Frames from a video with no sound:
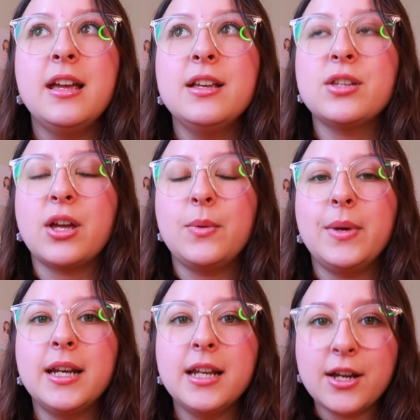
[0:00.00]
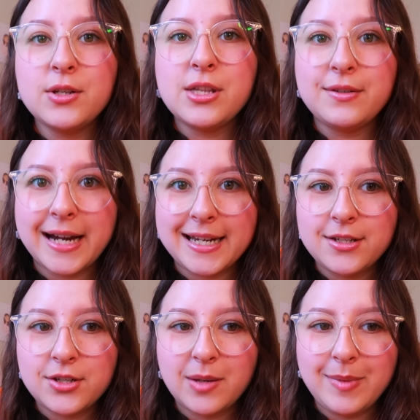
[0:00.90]
So we're gonna go to the
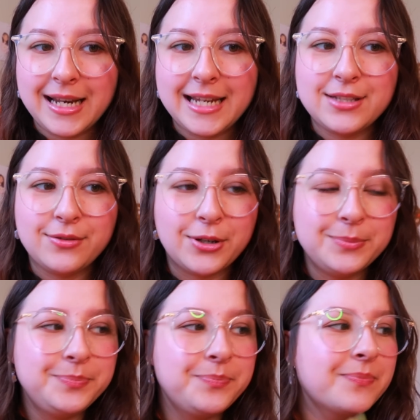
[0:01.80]
range a bit later on.